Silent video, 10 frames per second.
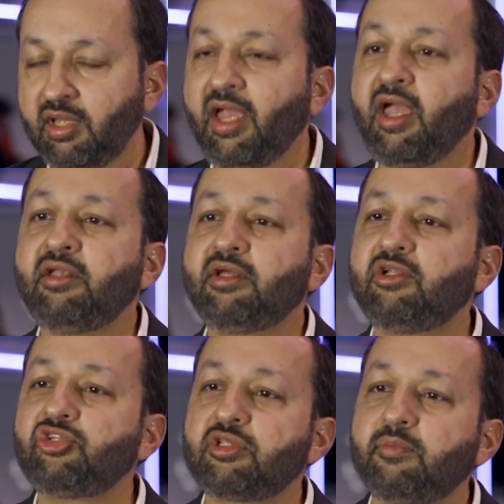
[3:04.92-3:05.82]
and the
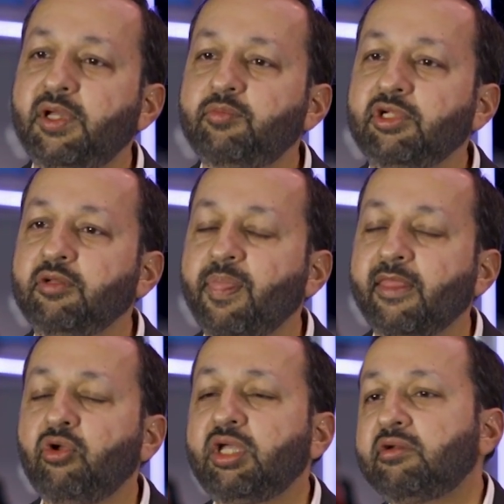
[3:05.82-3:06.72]
additional memory,
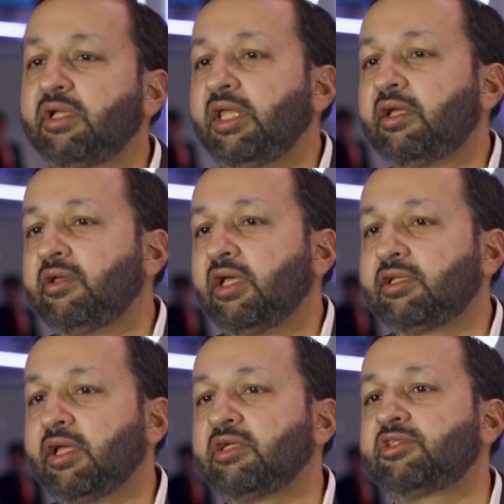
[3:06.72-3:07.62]
you can really create
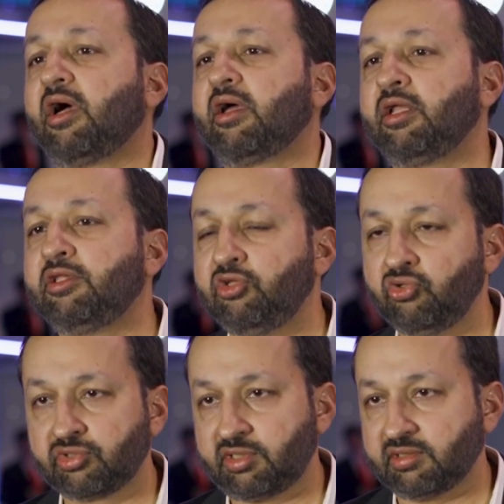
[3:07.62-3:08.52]
entirely
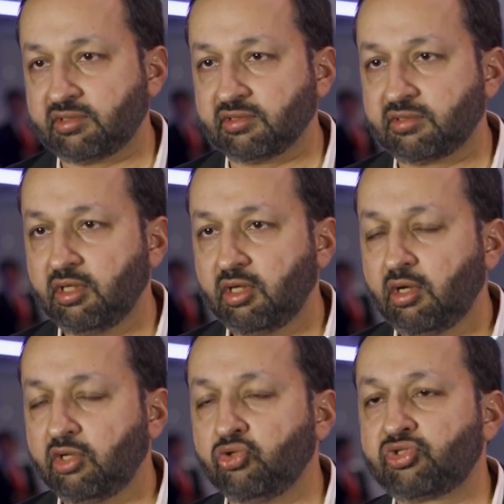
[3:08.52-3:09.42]
new use cases.
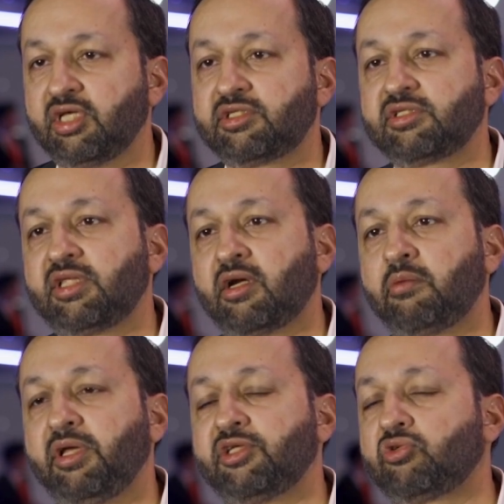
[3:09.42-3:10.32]
Use cases that are
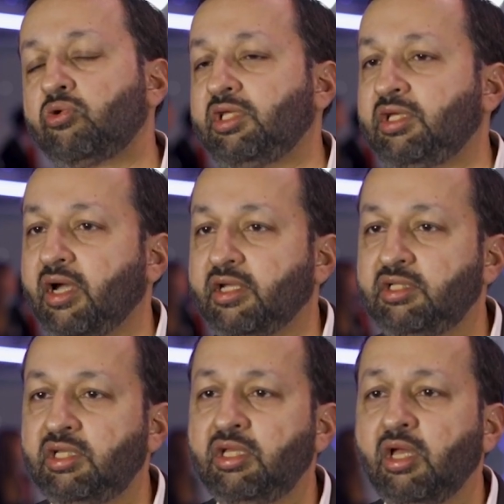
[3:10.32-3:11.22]
based on
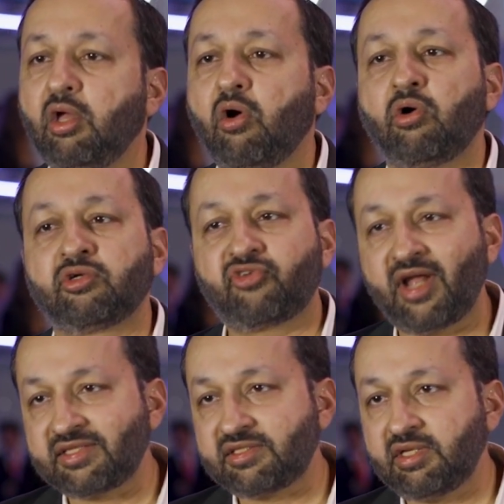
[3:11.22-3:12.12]
EID, on
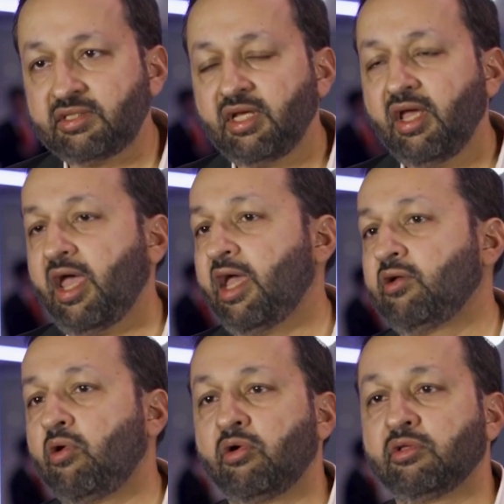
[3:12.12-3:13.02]
transit,
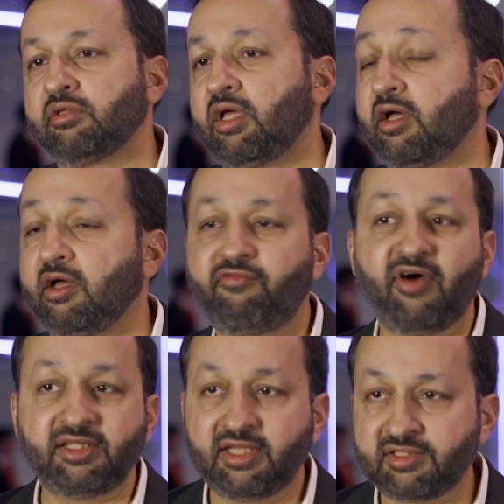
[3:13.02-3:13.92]
and on
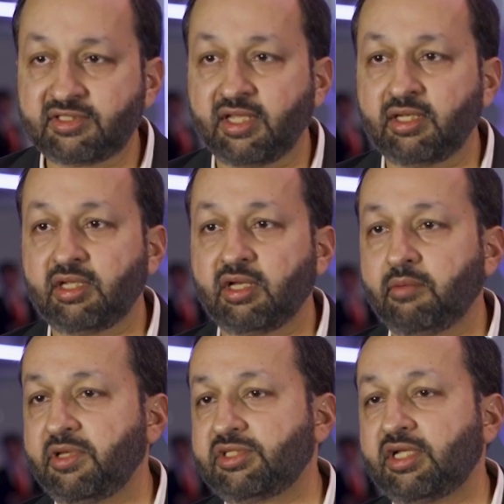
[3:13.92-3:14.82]
finance and
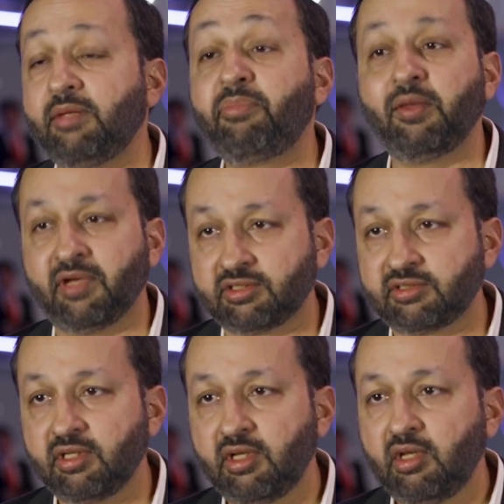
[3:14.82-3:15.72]
basically
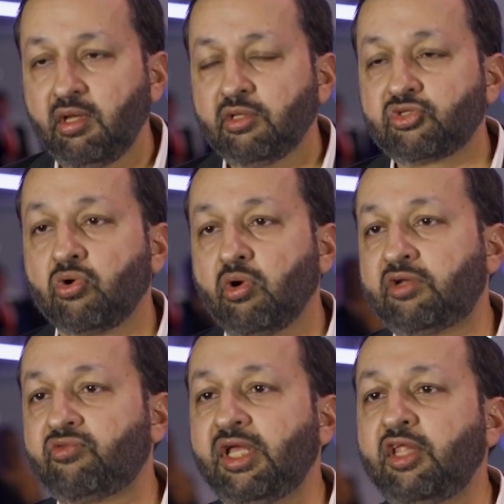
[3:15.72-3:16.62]
payments. So
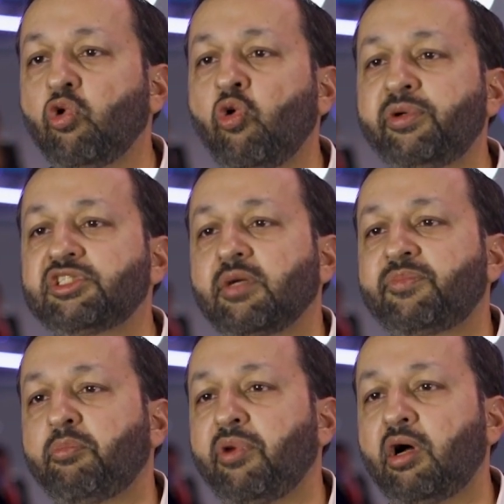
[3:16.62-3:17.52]
it really opens up
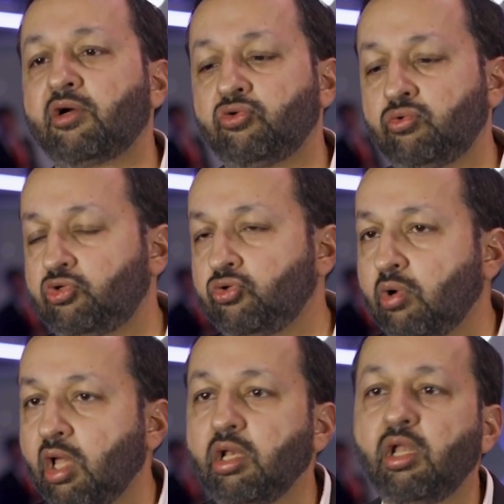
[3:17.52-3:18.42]
the bar to do
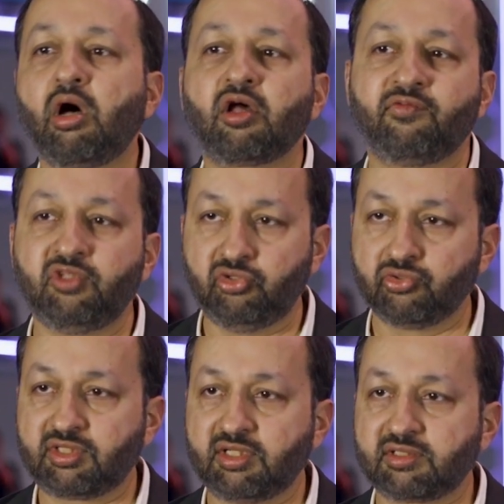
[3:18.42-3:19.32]
a lot of new
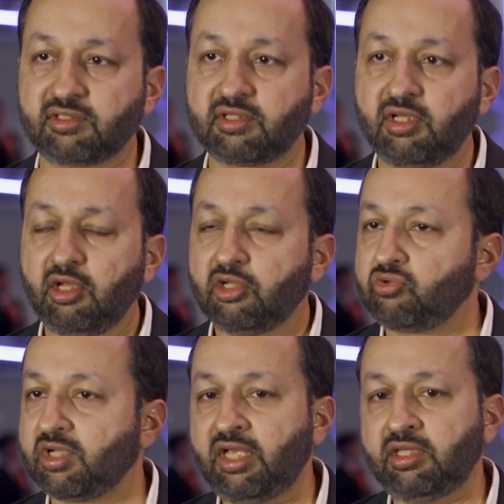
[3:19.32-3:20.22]
use cases.
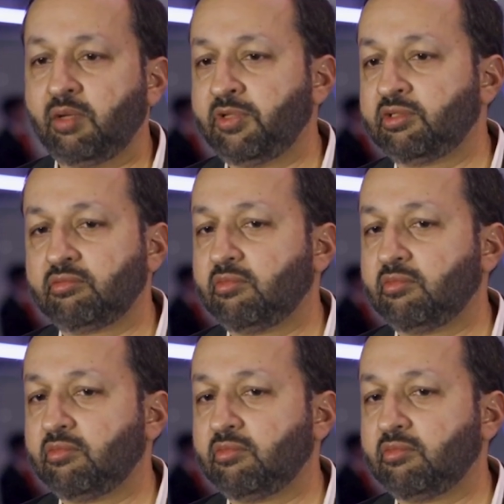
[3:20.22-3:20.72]
So again, I mean,